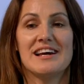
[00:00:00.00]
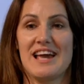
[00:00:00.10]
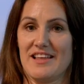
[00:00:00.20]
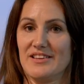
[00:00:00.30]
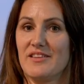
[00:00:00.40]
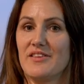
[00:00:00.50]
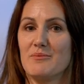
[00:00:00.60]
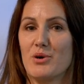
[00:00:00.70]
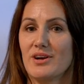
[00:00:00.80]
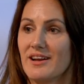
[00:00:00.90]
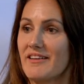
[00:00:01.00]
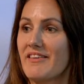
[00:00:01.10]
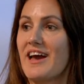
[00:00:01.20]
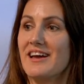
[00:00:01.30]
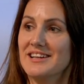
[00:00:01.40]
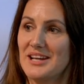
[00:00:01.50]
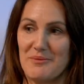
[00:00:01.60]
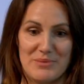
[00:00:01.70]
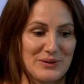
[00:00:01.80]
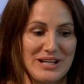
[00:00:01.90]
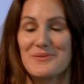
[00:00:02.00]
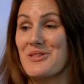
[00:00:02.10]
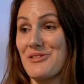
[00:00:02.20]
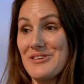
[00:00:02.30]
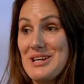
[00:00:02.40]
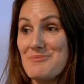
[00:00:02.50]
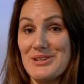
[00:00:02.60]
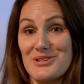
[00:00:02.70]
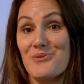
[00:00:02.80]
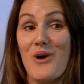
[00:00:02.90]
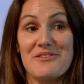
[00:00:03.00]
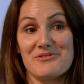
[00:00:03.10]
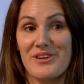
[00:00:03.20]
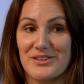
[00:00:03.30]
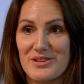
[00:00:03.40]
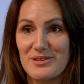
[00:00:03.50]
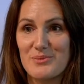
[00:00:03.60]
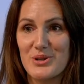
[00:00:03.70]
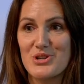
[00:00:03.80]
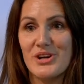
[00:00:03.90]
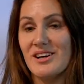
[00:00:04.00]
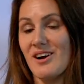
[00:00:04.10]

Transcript: and then they're modelling that and building it with a three D printer right in front of them, which